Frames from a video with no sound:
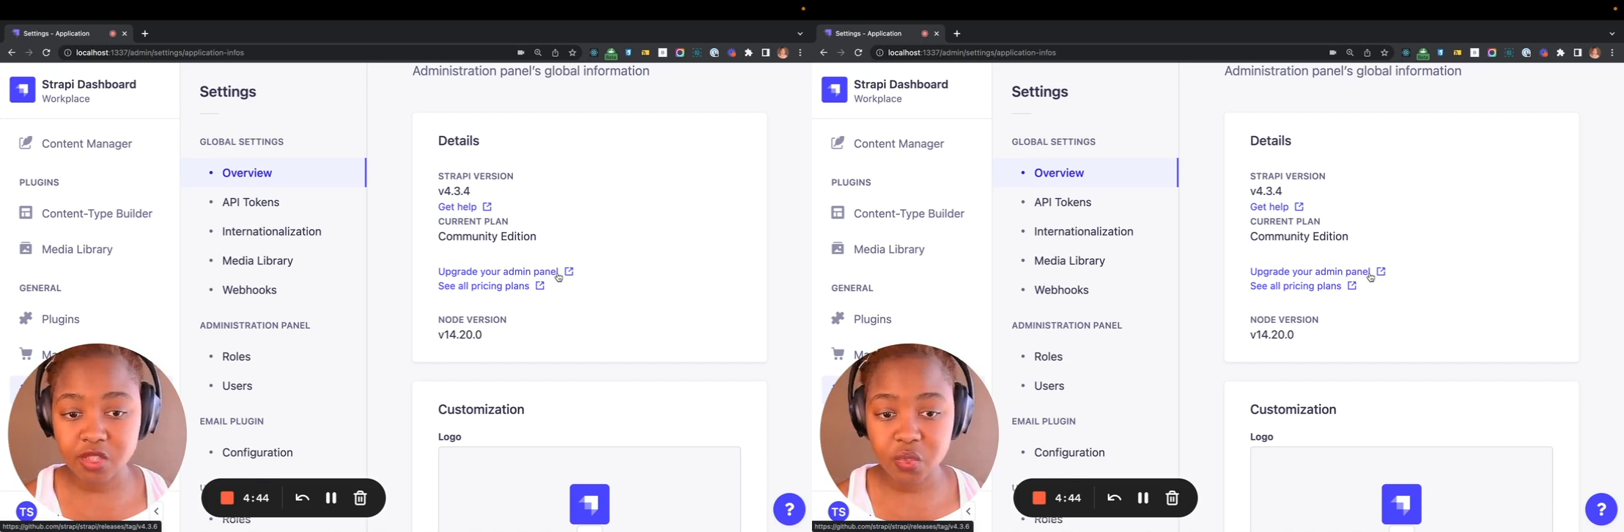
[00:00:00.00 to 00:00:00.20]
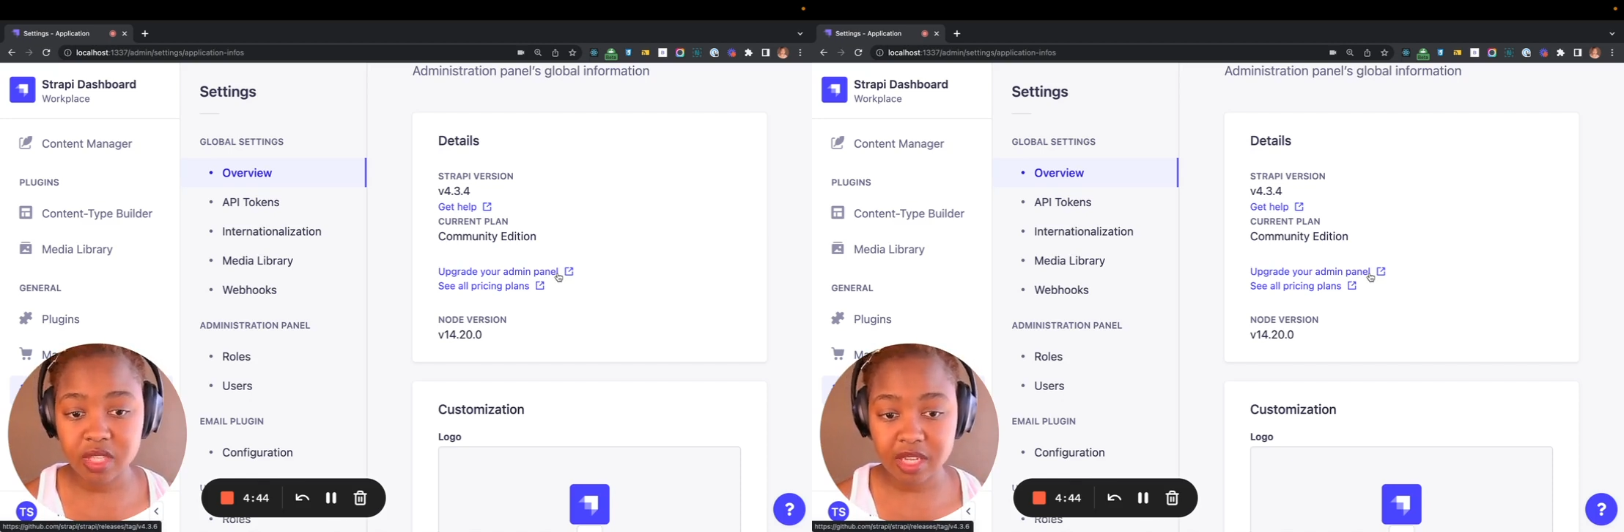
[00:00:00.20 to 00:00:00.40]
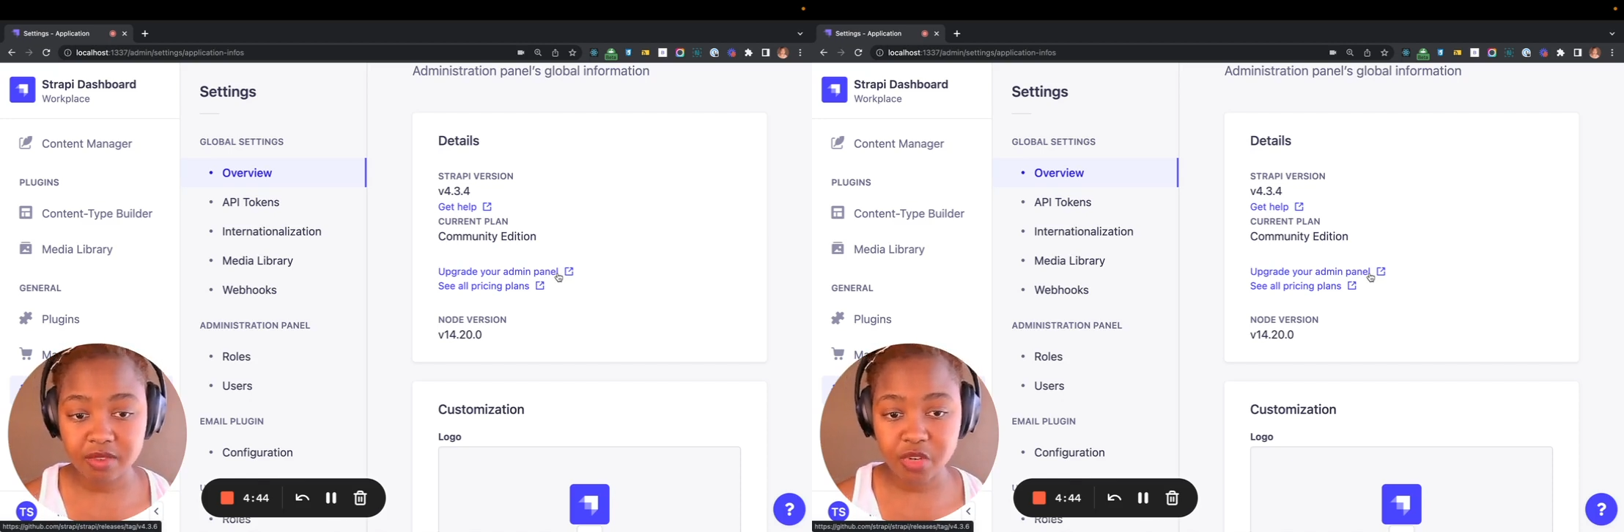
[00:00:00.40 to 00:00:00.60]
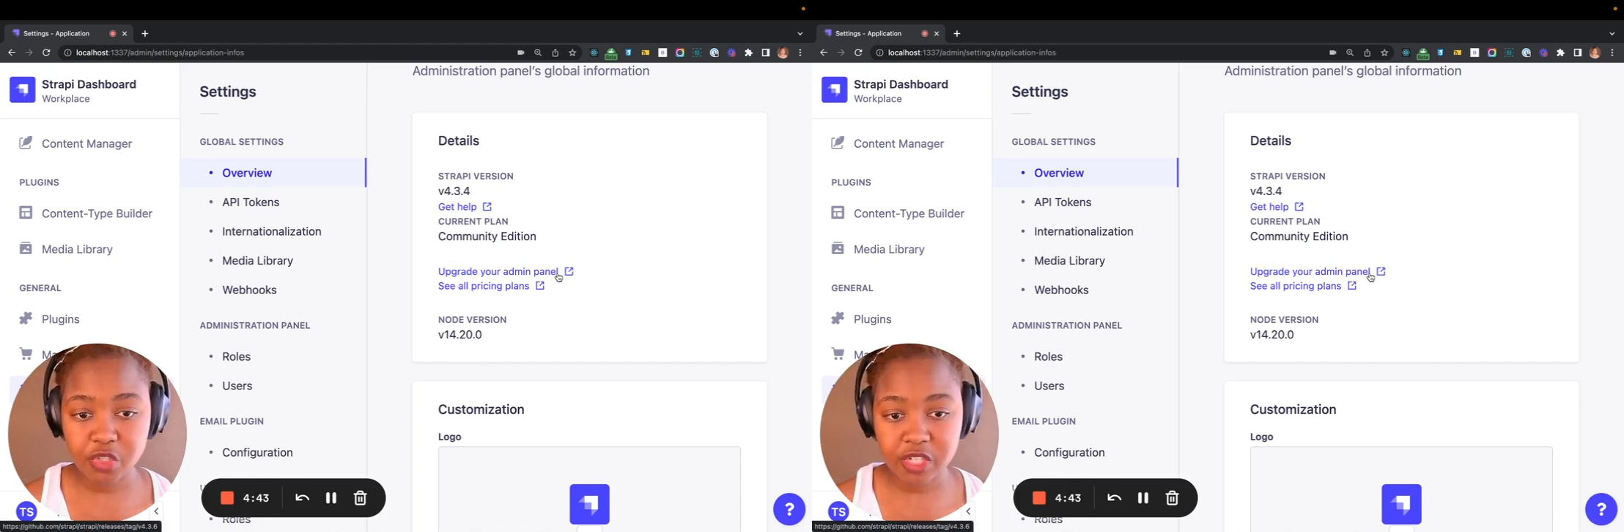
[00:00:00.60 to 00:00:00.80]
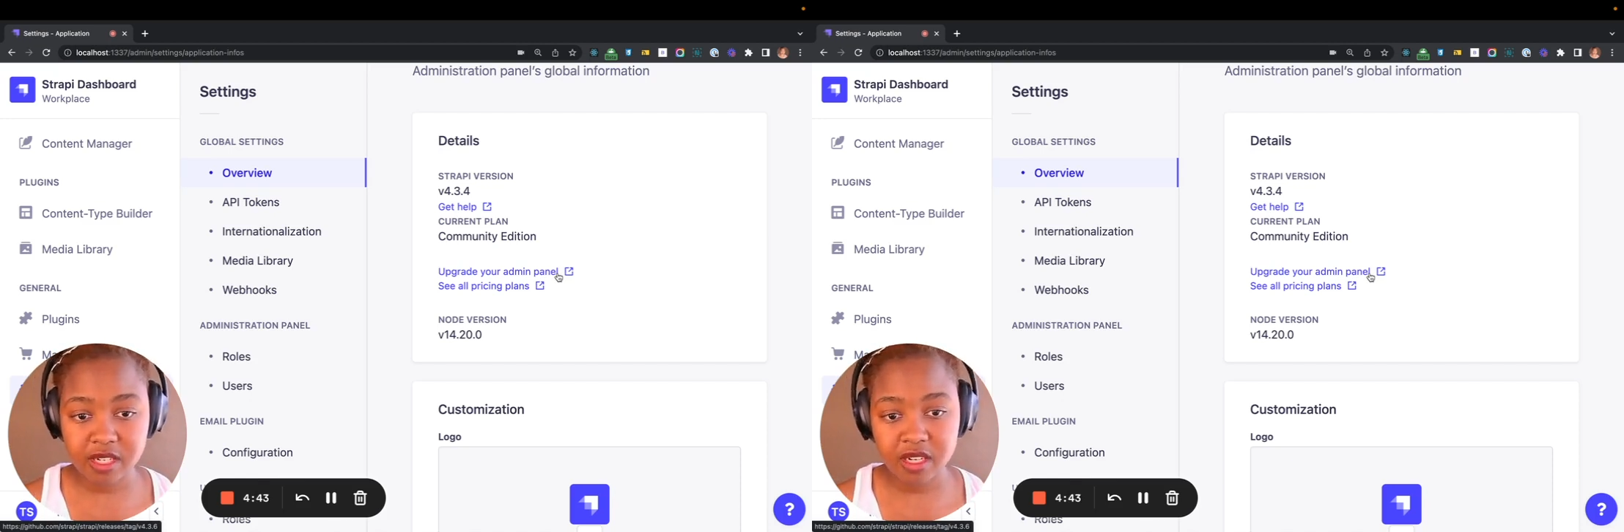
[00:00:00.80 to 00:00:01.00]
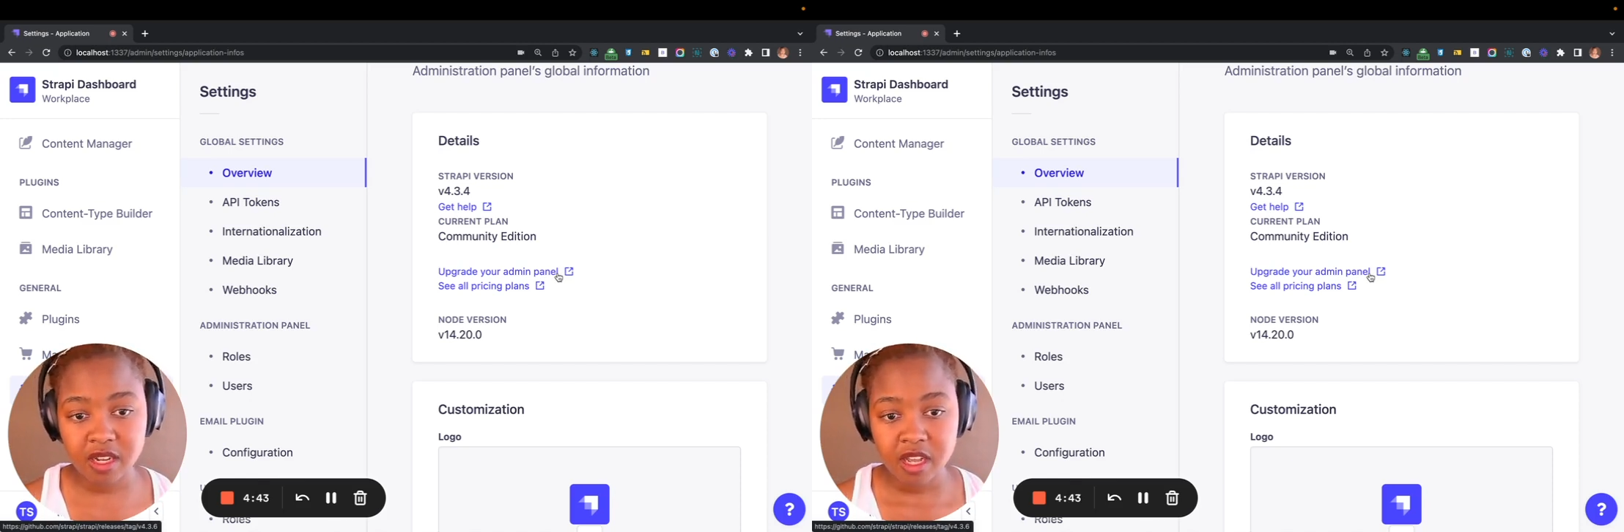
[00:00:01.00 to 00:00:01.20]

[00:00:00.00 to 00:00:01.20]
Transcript: to that version.